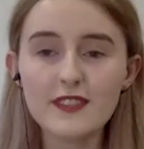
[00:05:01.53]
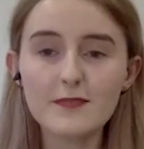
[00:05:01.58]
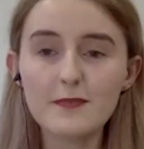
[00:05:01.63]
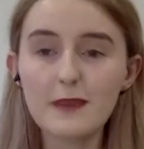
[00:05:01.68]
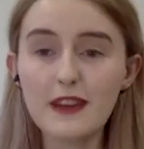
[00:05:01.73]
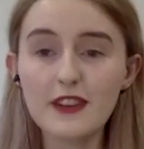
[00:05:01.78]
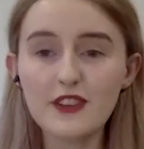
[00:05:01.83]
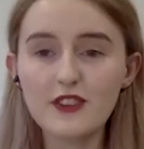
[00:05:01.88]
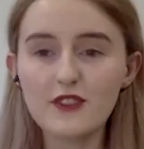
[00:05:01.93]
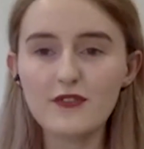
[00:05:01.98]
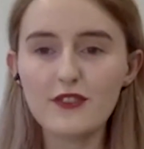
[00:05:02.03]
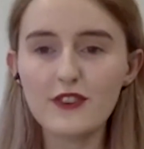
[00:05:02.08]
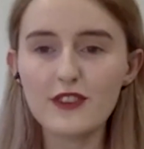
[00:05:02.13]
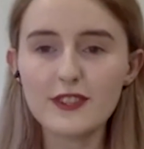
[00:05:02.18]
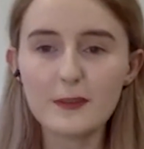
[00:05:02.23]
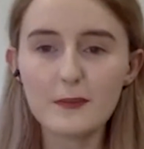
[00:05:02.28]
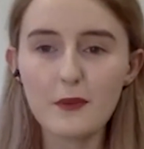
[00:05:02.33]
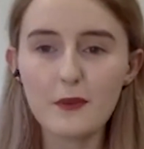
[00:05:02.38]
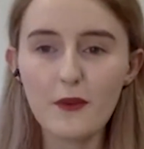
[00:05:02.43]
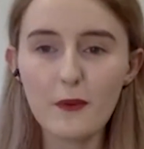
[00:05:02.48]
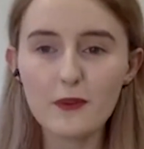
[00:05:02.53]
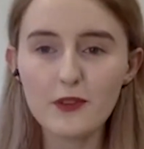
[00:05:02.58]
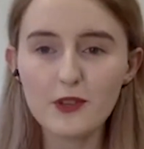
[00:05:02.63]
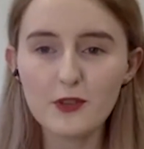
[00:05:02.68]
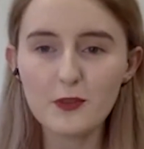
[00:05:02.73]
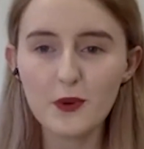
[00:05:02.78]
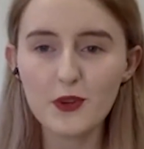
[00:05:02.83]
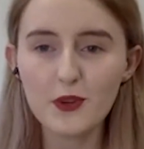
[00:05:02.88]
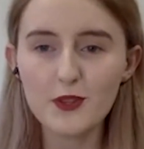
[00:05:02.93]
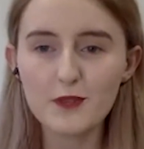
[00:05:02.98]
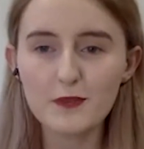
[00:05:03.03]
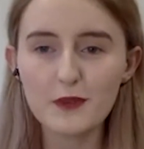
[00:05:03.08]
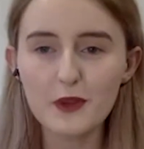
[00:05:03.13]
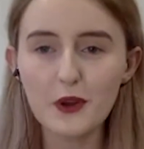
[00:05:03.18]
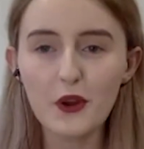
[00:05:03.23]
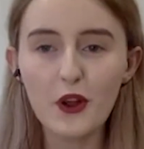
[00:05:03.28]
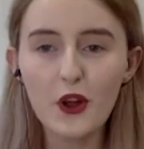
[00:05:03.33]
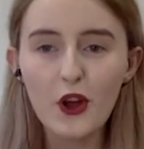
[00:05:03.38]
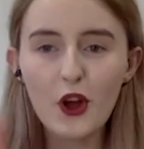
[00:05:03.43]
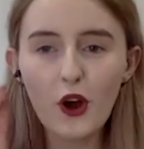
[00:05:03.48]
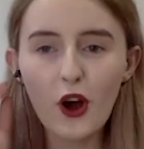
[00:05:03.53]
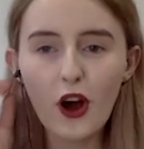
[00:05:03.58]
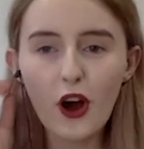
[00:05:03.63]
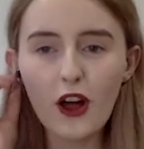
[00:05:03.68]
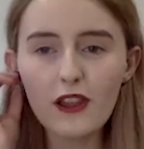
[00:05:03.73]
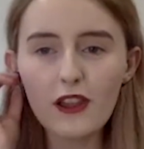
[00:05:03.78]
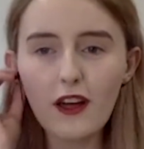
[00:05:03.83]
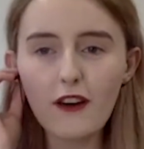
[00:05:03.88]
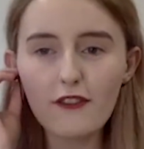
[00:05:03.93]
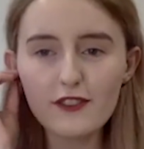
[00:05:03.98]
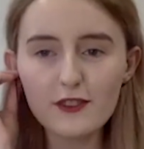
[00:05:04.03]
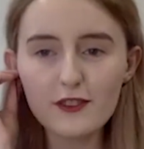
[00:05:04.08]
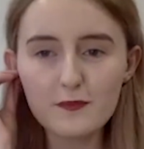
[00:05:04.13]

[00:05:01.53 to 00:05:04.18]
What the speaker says: especially, for example, Robert Schwartzman, a lot of us